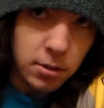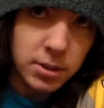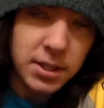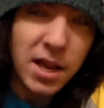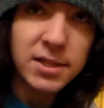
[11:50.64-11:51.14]

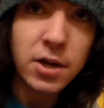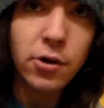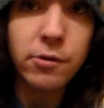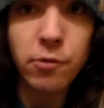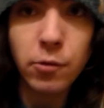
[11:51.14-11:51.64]
stands there
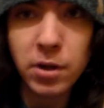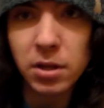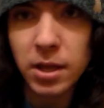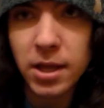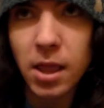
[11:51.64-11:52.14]

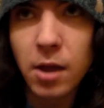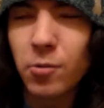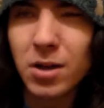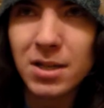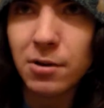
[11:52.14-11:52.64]
heroically. He like
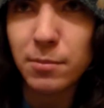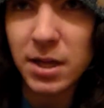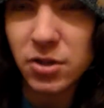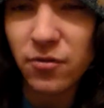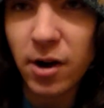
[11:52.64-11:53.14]
walks out in
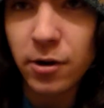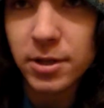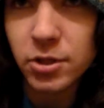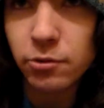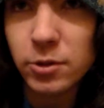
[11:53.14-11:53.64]
blaster fire.
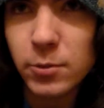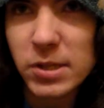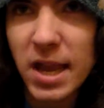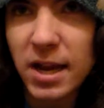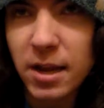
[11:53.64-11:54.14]
The
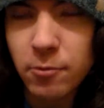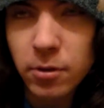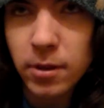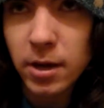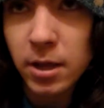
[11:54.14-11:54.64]
Stormtroopers can't hit
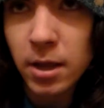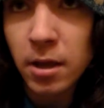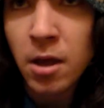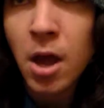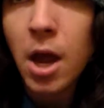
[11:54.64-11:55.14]
with
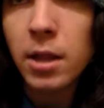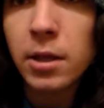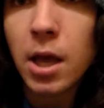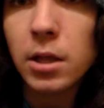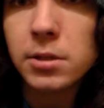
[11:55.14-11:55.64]
anything, and
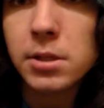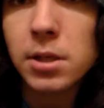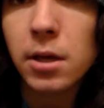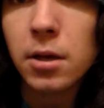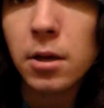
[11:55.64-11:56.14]
then Kallus is
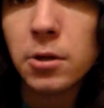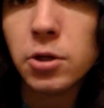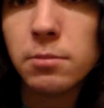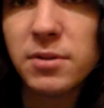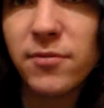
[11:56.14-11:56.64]
like,
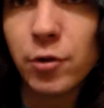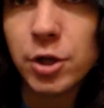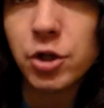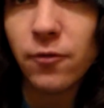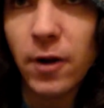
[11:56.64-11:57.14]
"Troops,
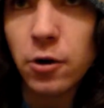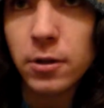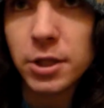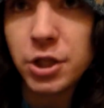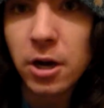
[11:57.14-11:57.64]
focus your fire
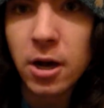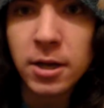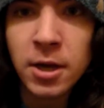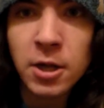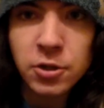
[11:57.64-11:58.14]
on the
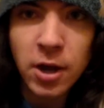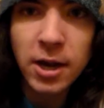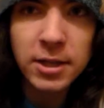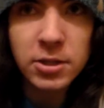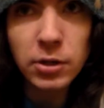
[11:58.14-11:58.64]
Jedi." So
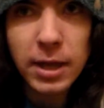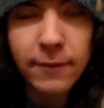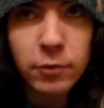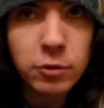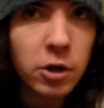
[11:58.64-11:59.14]
Kanan's holding
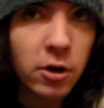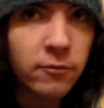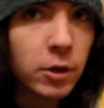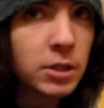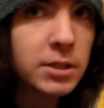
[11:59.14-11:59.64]
everyone
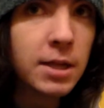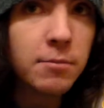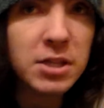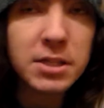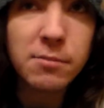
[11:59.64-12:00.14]
off while
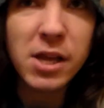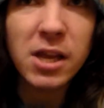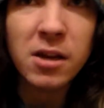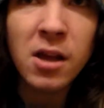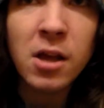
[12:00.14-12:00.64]
Zeb and
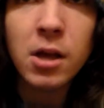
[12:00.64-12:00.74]
Sabine